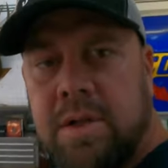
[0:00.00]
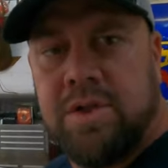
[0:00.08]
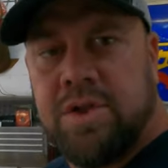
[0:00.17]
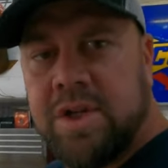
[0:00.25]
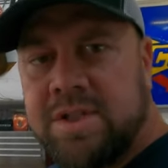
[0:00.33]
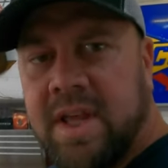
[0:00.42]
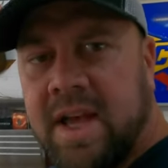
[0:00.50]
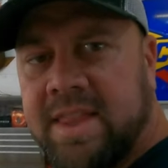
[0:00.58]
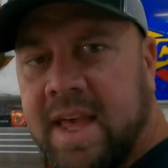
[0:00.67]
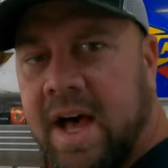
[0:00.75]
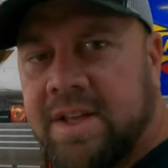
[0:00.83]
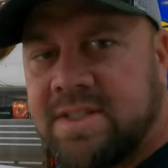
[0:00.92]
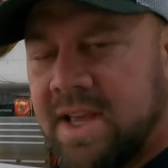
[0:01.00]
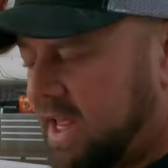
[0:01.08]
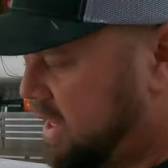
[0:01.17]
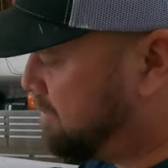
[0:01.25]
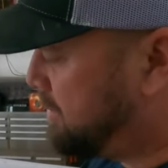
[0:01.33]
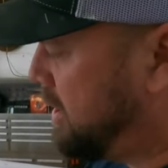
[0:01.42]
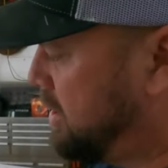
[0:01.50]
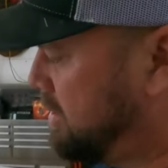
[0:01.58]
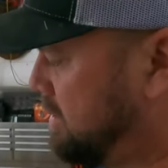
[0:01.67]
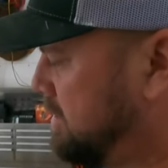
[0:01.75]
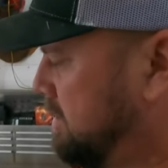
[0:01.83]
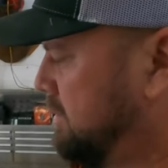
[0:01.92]
just like the outside of the boat.
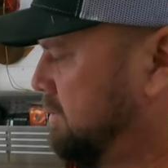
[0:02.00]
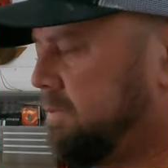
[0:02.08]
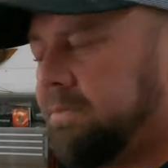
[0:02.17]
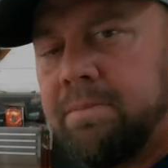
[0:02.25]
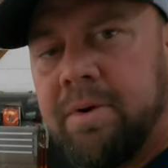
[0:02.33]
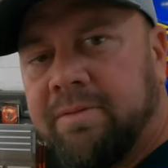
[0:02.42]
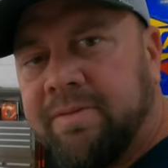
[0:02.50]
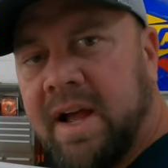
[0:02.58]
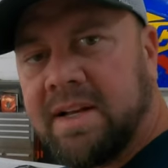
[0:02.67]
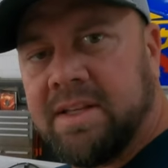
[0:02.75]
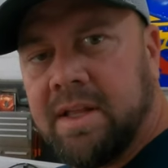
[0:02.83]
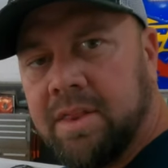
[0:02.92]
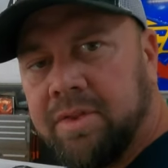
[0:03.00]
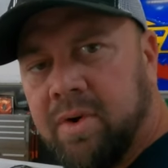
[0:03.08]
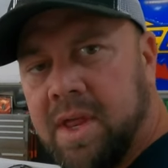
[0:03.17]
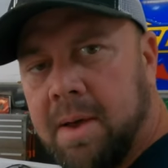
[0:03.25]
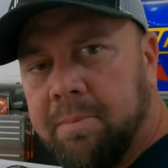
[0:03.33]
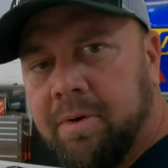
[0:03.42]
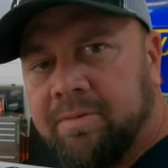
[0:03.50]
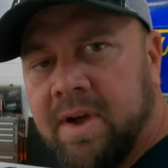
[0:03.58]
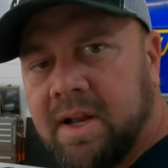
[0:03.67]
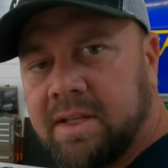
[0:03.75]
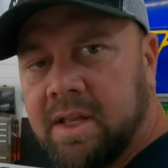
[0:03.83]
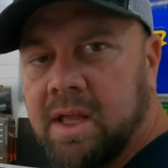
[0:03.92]
Perfect it, 3M
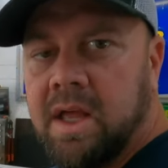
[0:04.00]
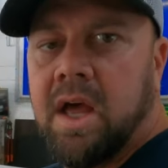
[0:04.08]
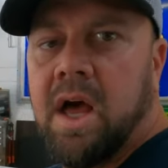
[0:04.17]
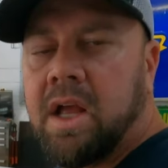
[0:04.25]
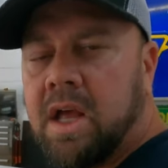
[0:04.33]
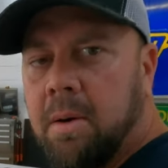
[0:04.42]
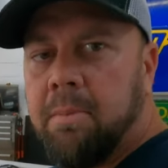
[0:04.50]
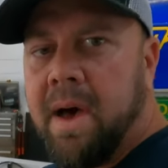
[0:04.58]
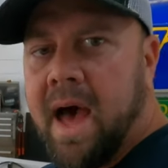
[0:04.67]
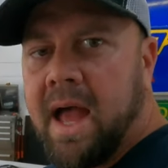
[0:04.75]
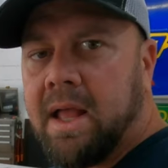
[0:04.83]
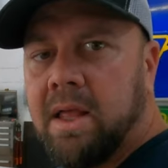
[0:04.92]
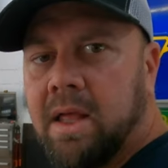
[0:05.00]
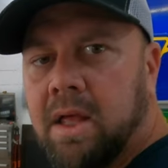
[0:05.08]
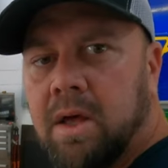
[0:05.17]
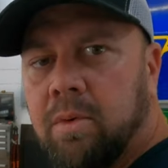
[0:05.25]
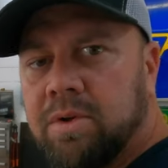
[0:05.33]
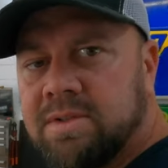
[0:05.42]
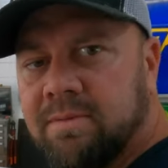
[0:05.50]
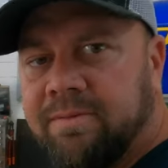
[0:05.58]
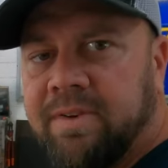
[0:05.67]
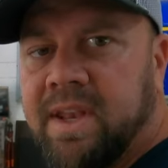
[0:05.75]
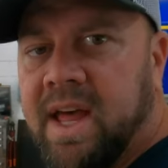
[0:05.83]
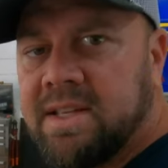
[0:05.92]
perfect it. Come back with some
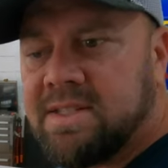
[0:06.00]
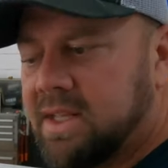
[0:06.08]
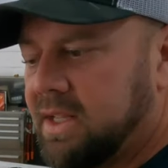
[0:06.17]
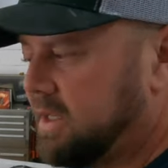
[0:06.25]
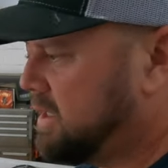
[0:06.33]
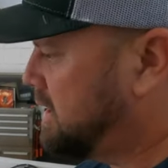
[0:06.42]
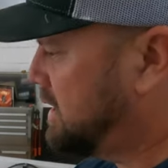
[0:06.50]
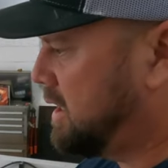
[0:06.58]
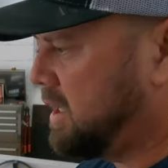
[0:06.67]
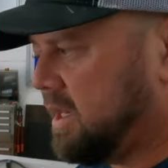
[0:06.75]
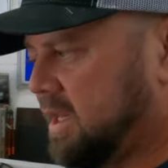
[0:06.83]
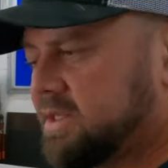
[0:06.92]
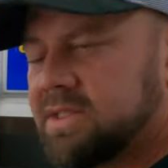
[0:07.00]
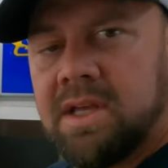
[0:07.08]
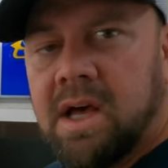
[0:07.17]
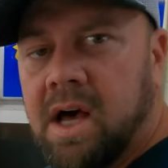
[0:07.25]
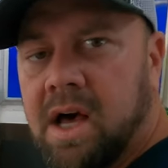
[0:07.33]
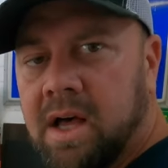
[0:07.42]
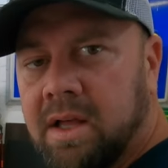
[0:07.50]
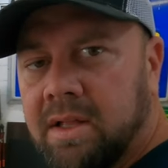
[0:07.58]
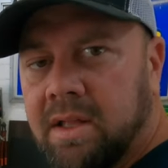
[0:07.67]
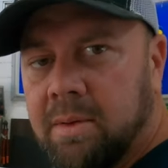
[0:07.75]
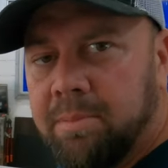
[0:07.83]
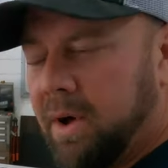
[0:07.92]
finesse it, and it
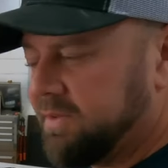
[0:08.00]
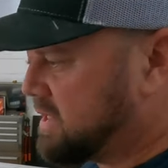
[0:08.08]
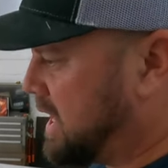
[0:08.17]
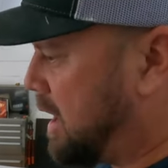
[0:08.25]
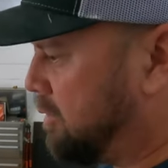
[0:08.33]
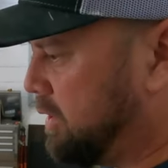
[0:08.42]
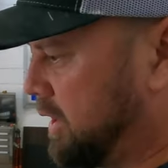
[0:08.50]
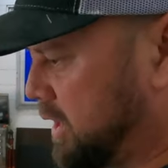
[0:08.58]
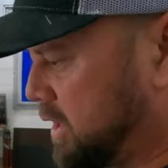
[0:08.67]
buffs it out really